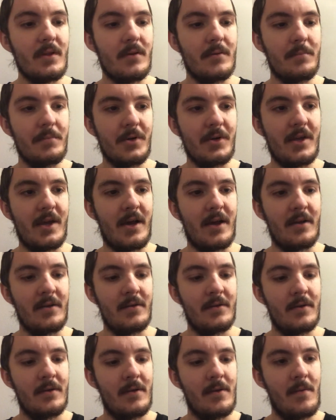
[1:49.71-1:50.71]
But yeah,
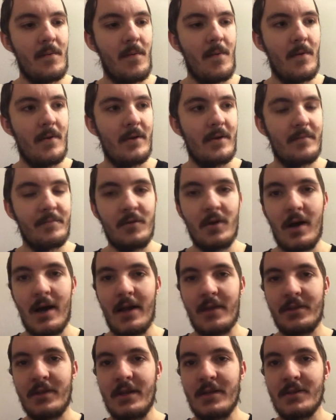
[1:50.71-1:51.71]
not
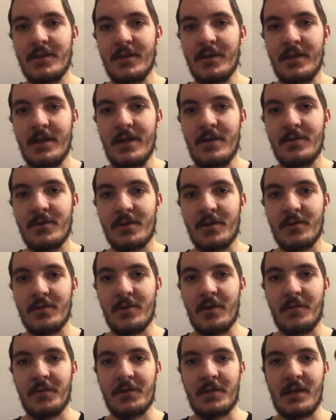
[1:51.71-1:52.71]
had these in years because
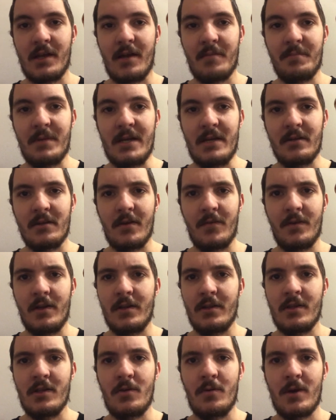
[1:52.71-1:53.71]
obviously I've been living in
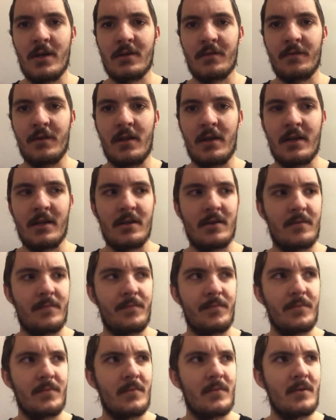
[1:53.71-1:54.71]
the US for like
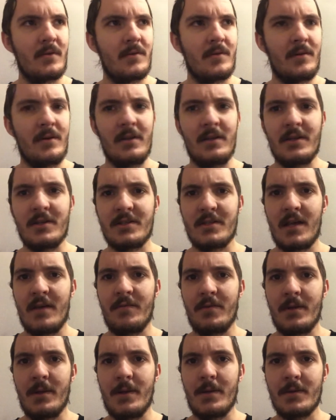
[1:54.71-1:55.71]
nearly seven
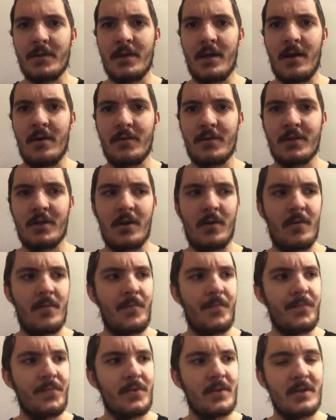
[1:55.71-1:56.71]
years now, so
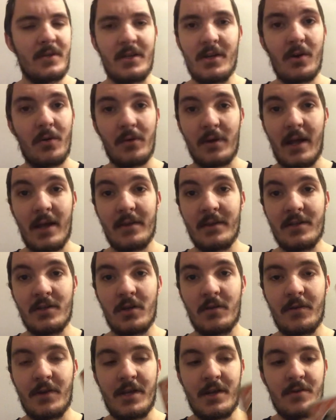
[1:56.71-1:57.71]
you don't get these
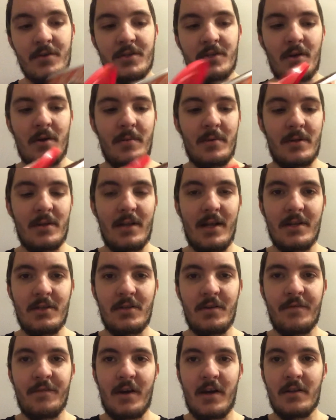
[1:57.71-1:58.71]
over here, so I'm glad
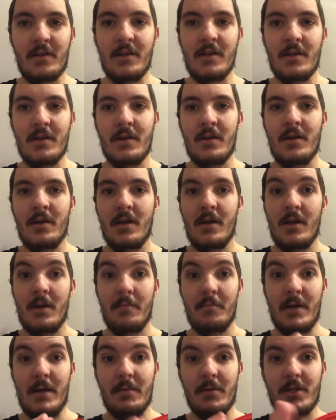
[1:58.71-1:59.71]
to finally
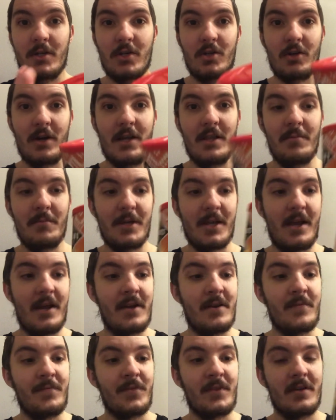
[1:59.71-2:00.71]
be able to try them again.
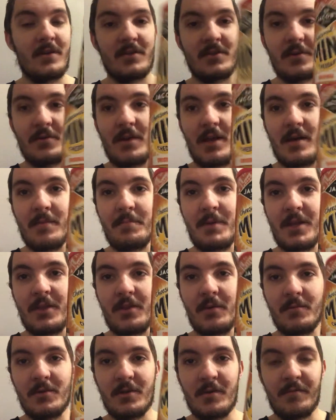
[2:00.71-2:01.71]
So yeah, big
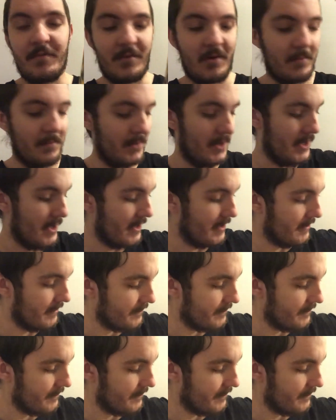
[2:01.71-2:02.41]
thumbs up from me